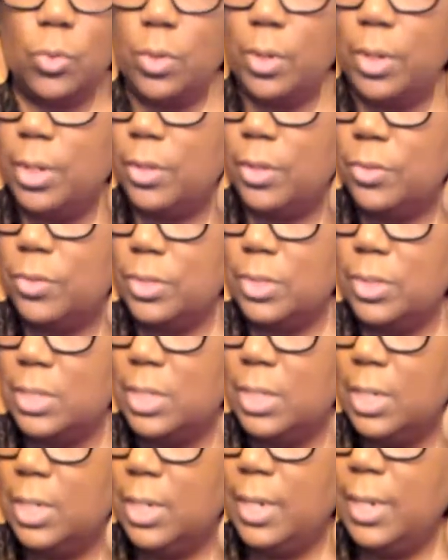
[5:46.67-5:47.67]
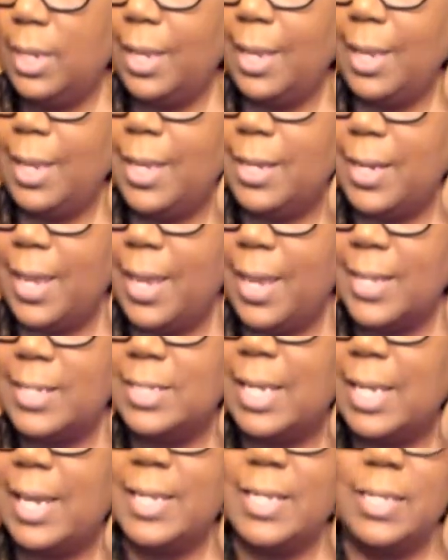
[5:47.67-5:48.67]
oils and
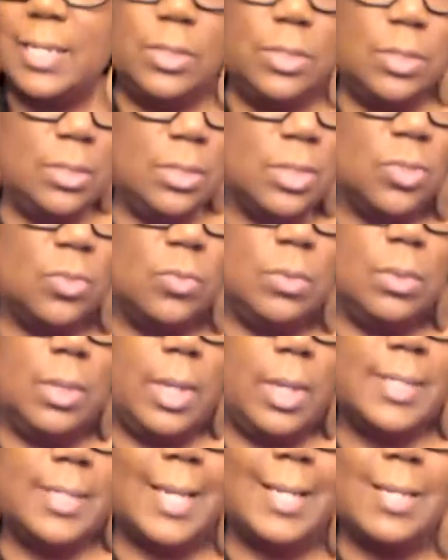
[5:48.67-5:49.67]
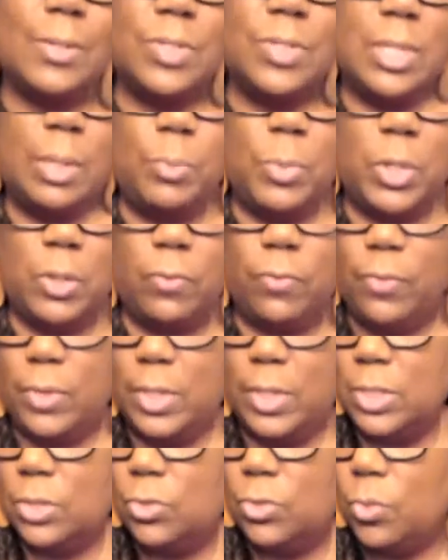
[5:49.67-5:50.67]
anti-nociceptive
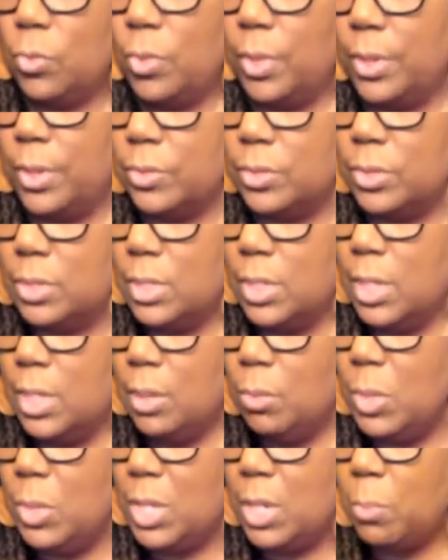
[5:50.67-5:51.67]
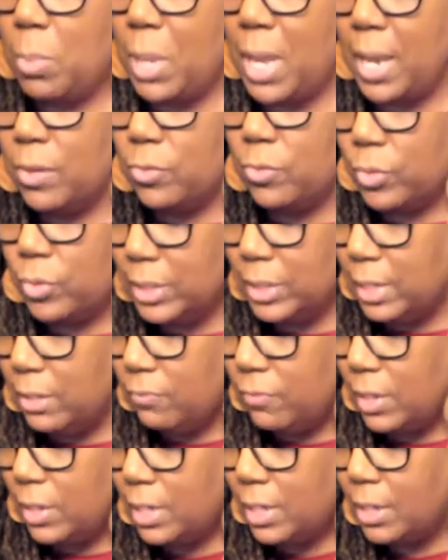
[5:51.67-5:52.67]
essential oils, meaning pain
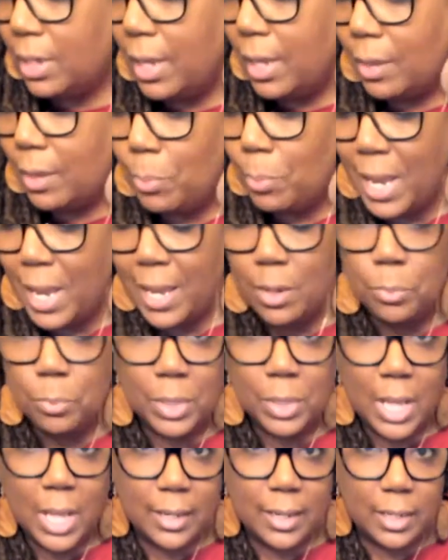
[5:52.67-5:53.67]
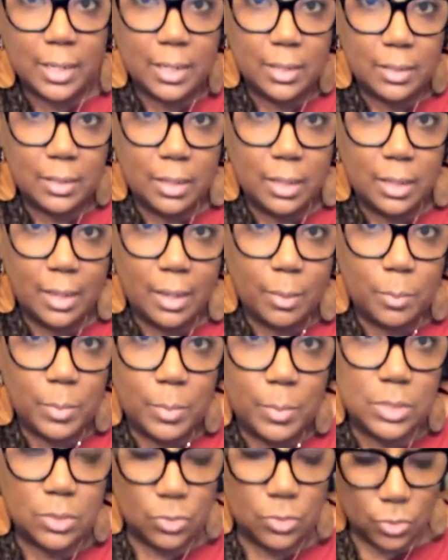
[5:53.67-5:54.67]
relieving and pain blocking
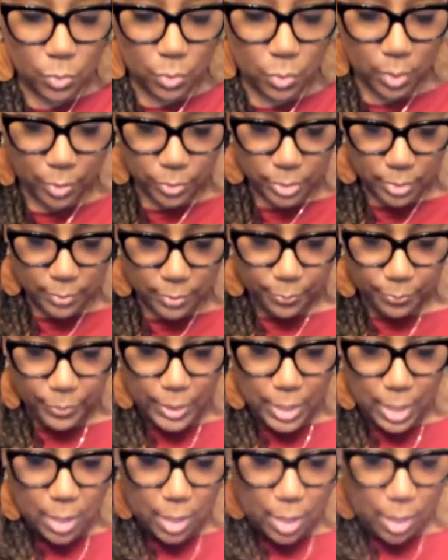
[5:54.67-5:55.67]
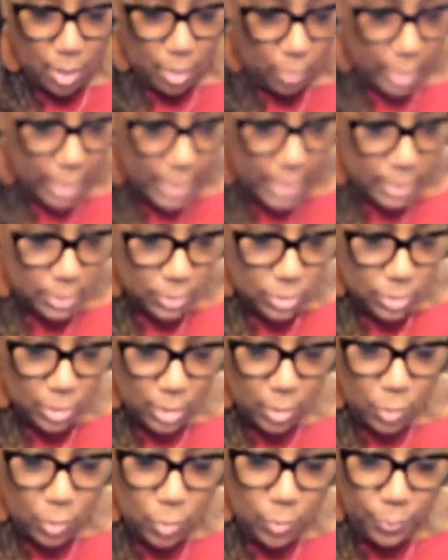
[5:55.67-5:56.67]
essential oils. All right,
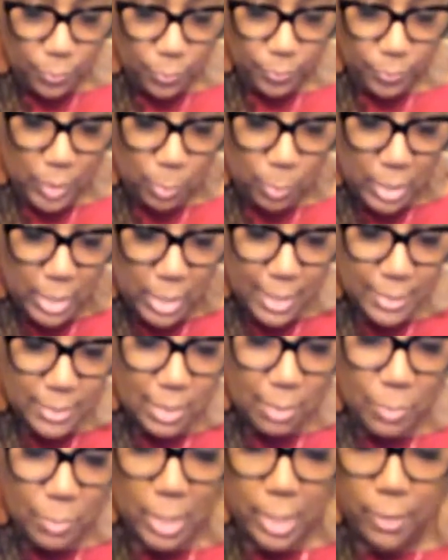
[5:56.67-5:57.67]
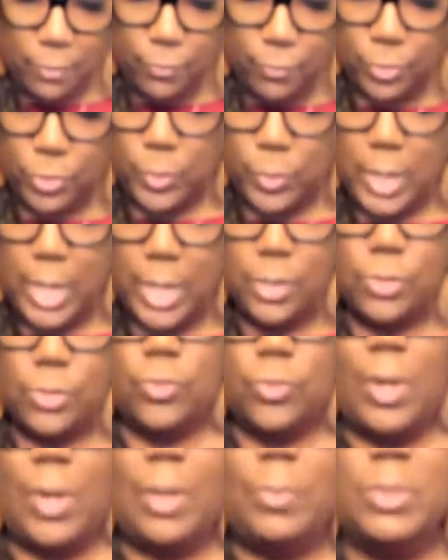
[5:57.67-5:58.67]
so because I'm looking for 300
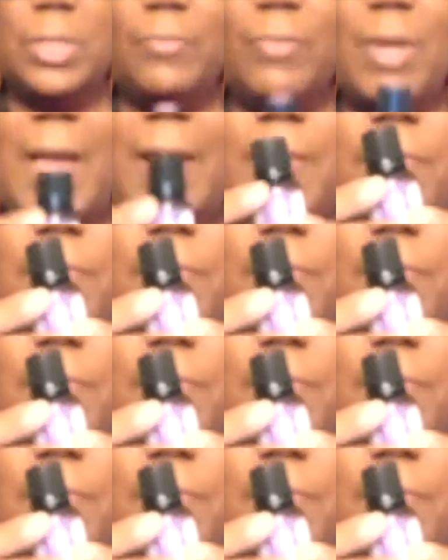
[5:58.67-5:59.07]
drops, I've got to